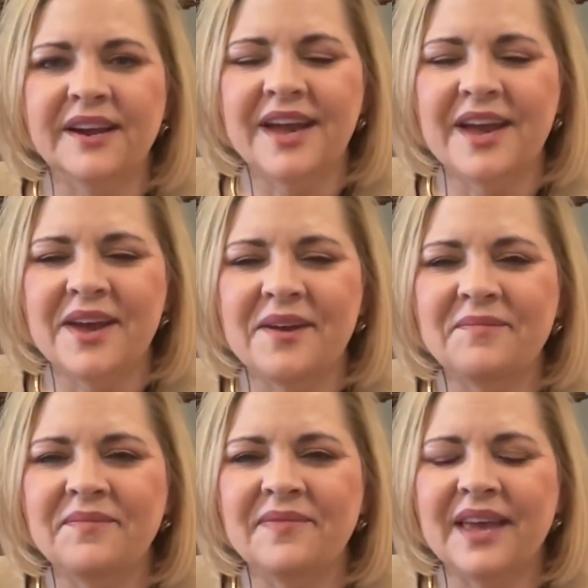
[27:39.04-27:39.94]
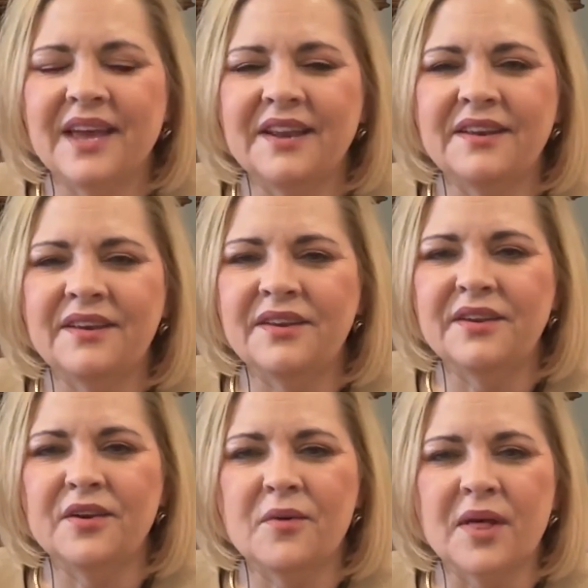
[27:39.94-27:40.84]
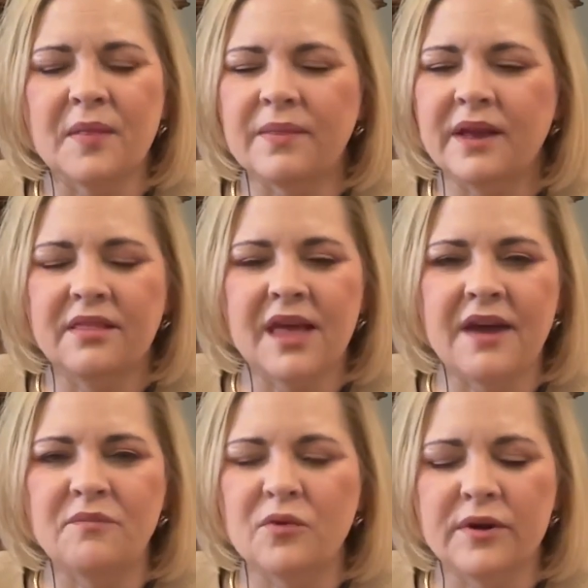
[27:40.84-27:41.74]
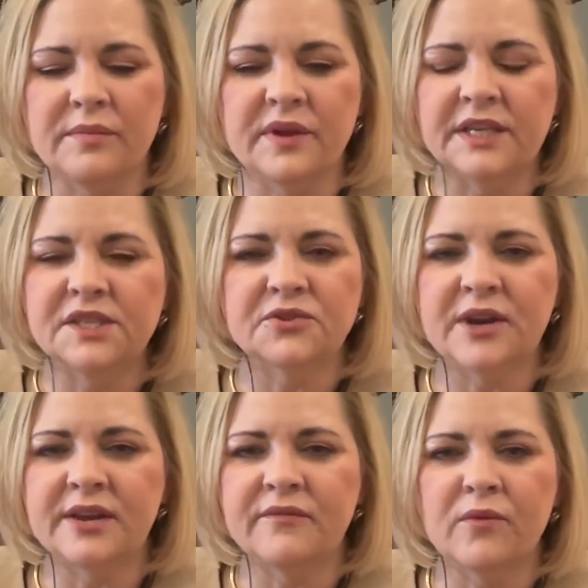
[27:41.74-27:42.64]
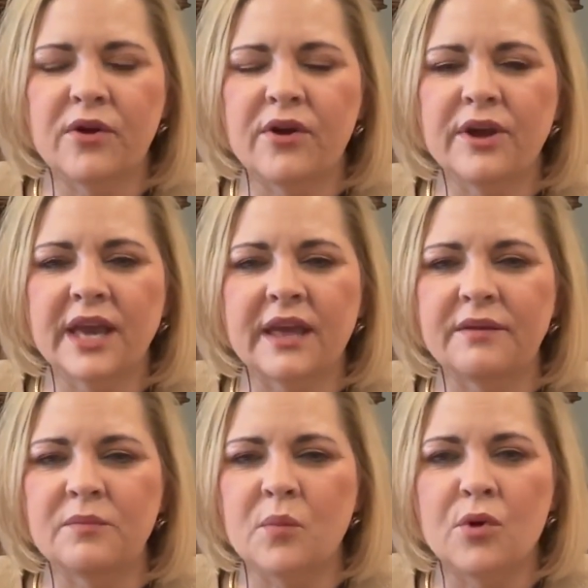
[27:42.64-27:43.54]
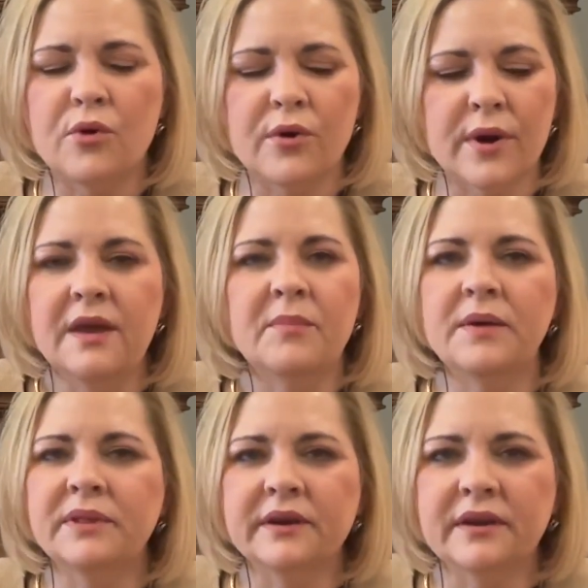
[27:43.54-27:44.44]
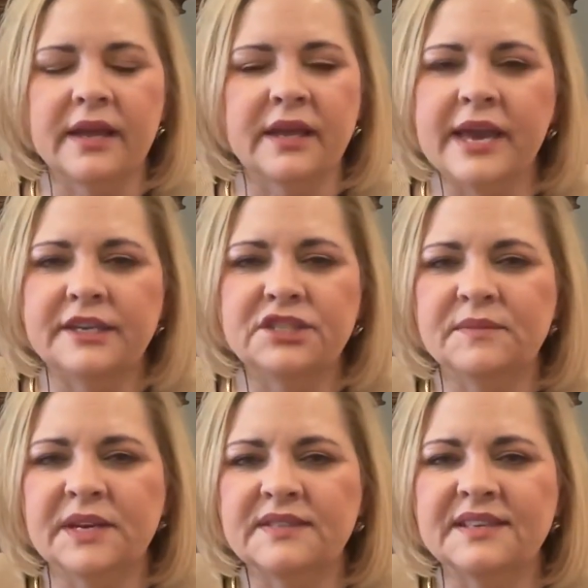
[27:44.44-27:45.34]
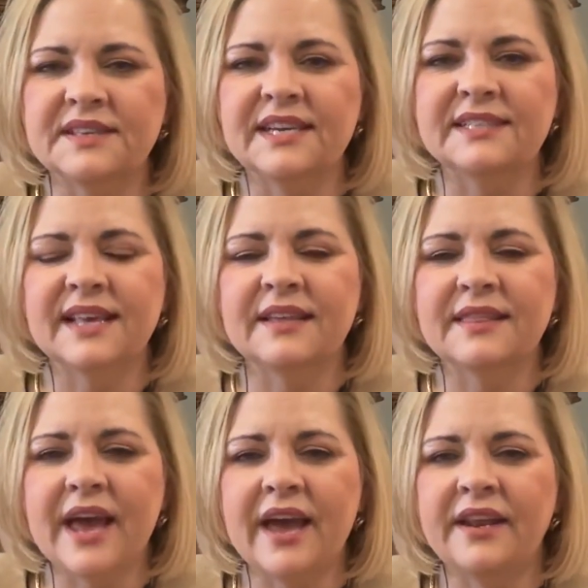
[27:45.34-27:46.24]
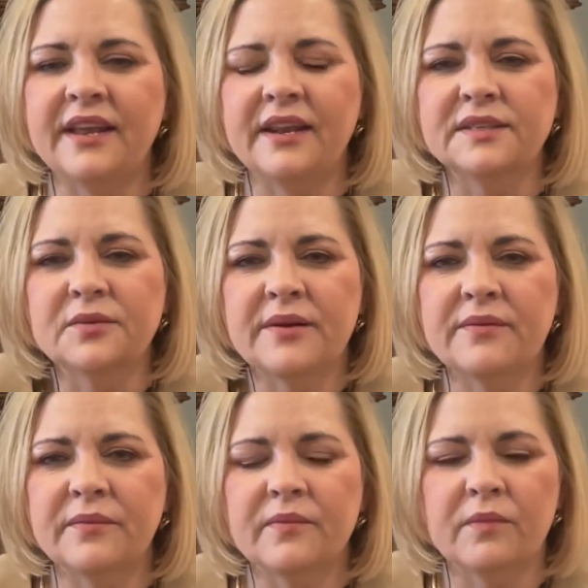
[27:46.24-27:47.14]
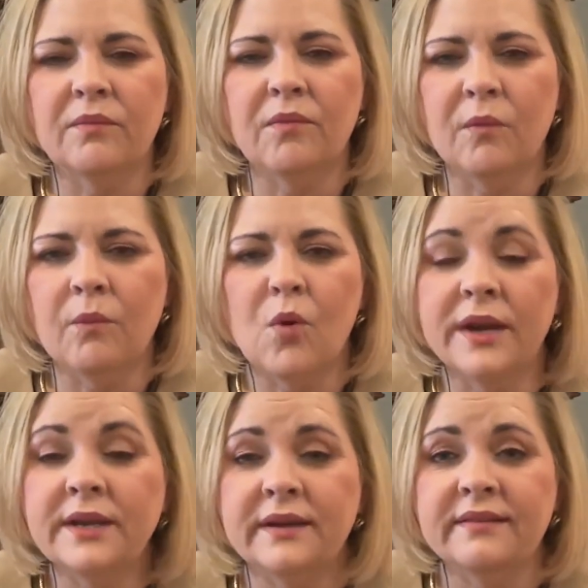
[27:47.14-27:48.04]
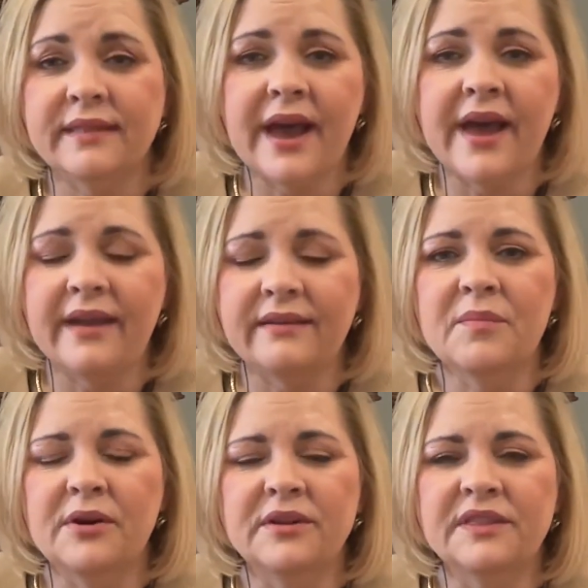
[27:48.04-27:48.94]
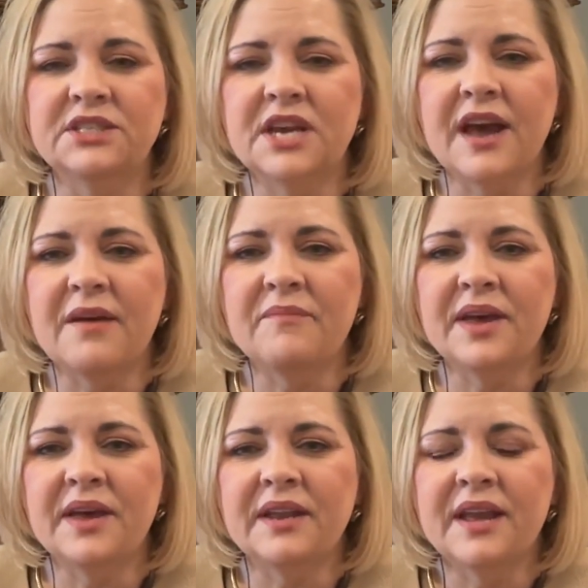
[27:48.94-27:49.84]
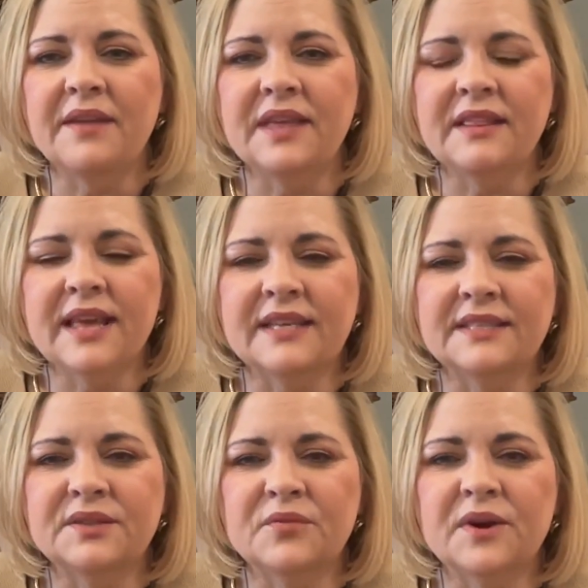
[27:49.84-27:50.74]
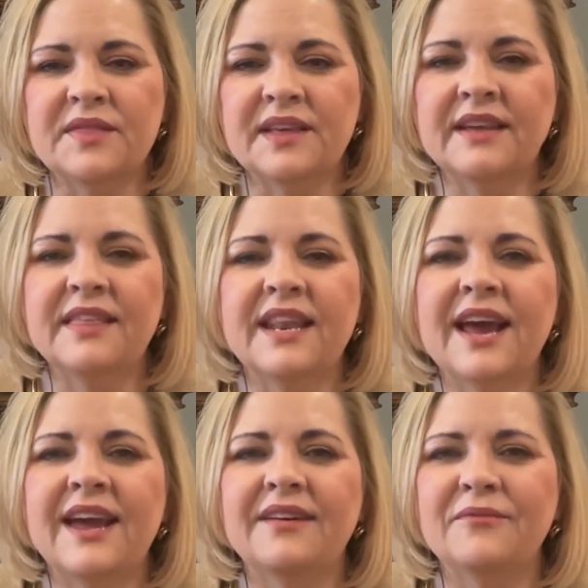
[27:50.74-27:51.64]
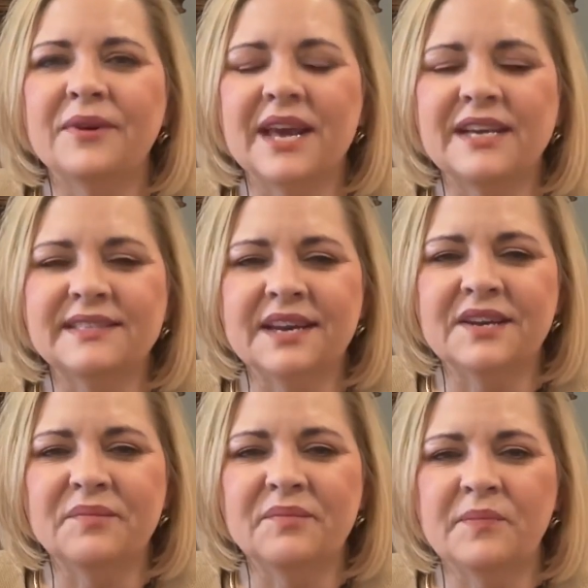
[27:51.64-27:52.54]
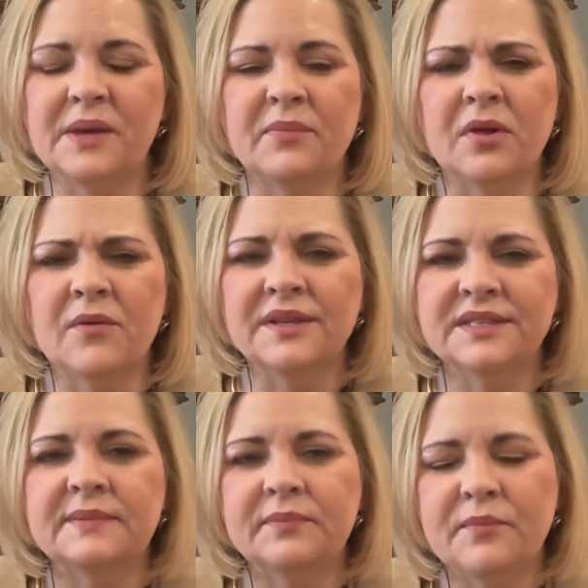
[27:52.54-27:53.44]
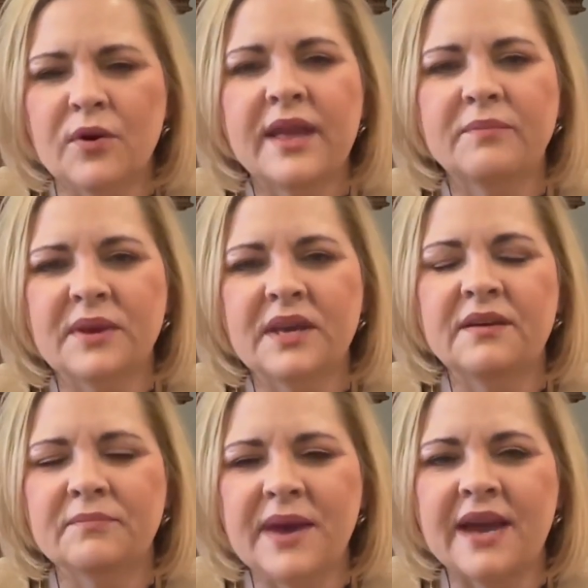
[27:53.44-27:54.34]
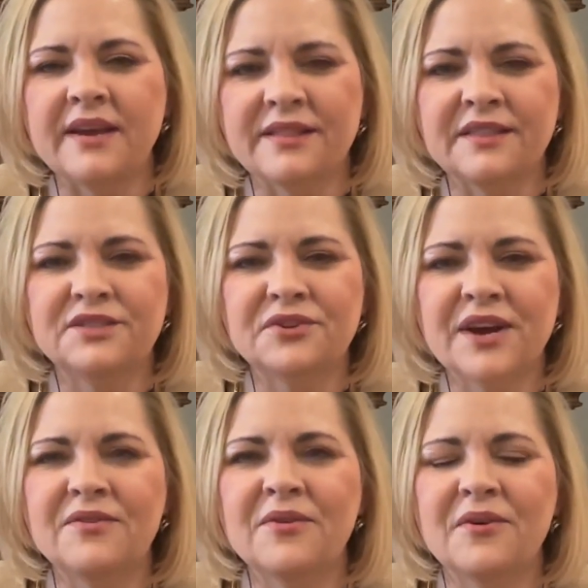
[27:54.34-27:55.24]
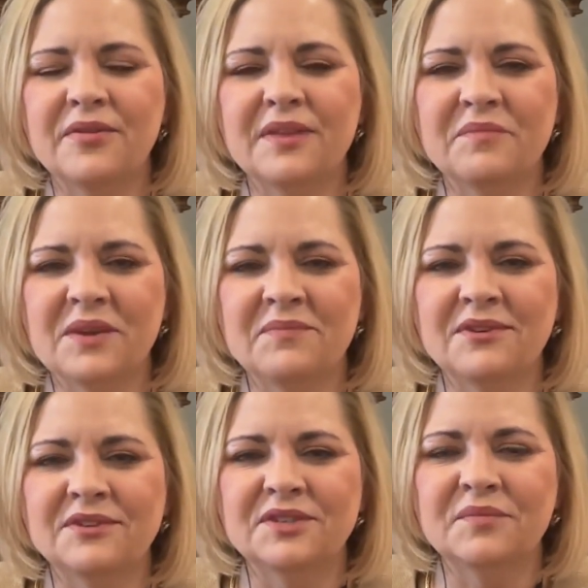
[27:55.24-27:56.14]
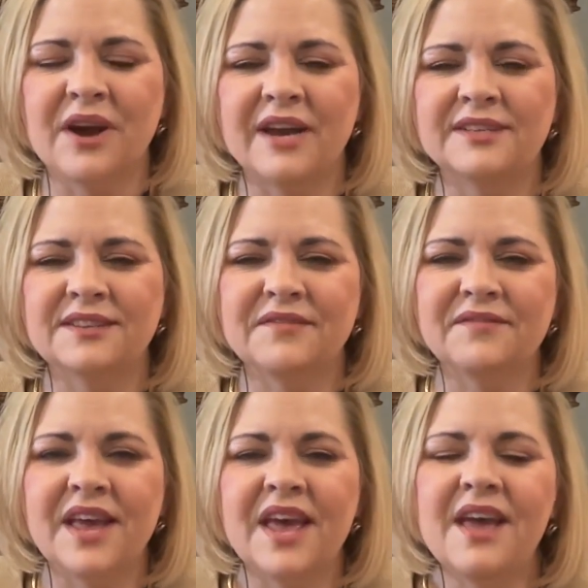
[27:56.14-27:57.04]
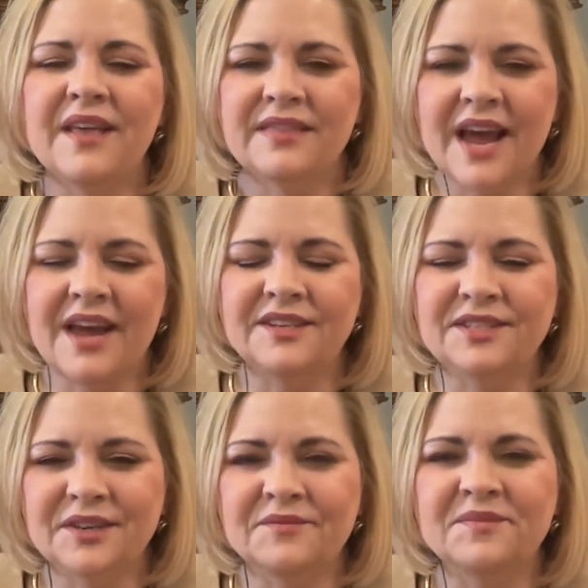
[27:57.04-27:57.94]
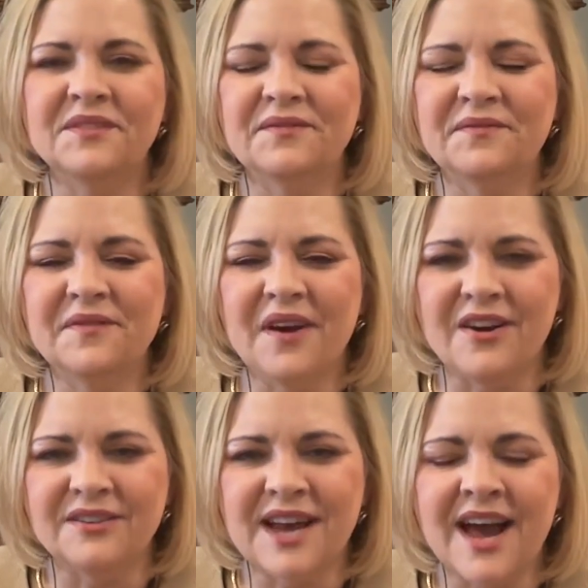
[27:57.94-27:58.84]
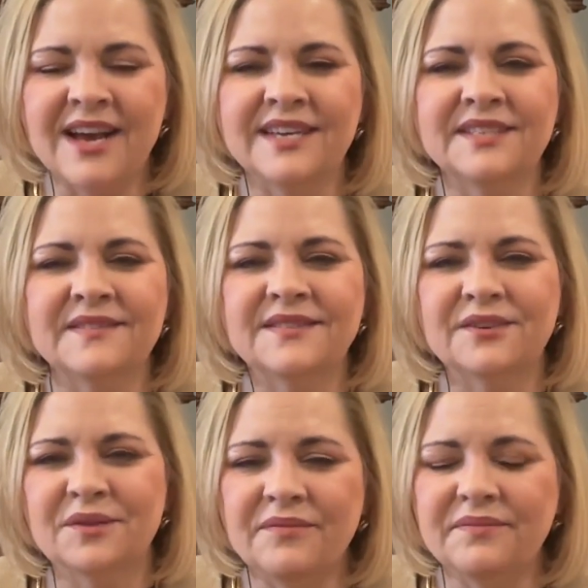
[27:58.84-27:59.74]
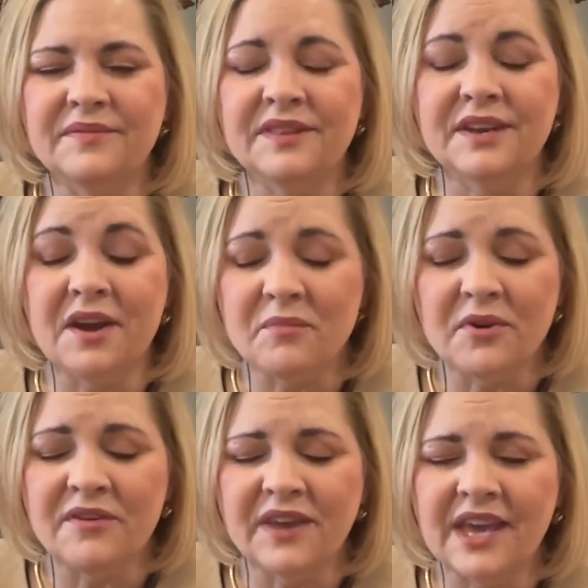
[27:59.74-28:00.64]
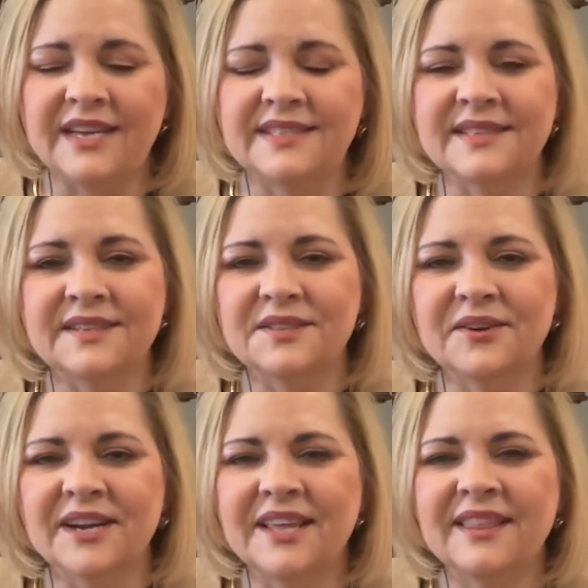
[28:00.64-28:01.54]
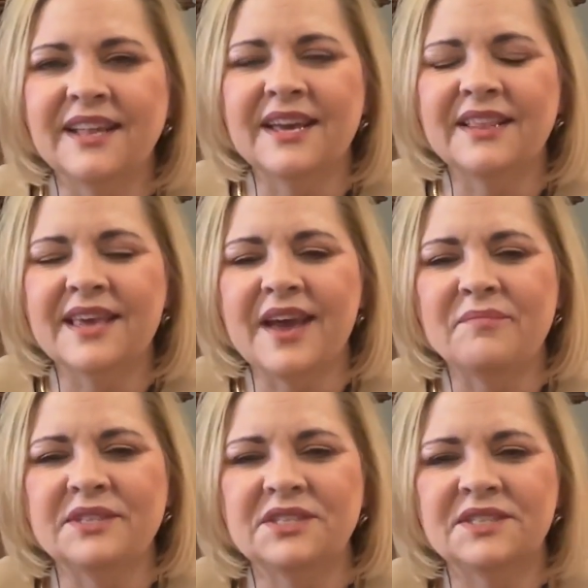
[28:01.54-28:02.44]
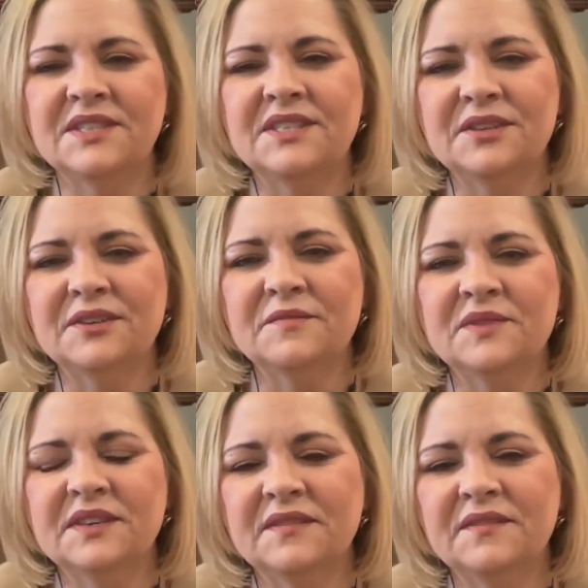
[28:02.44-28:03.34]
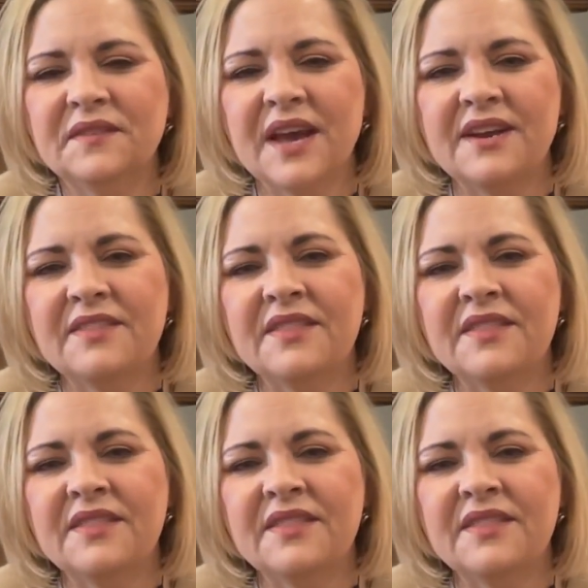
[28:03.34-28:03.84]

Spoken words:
and, a lot more administrative work and more public engagements and things like that. And so I wanted that part of the job. But I think that's the one thing that when I say to people, well, it's more like being back at the trial court, that people are surprised at. Not in terms of our dockets or the number of cases or anything like that, but just in terms of kind of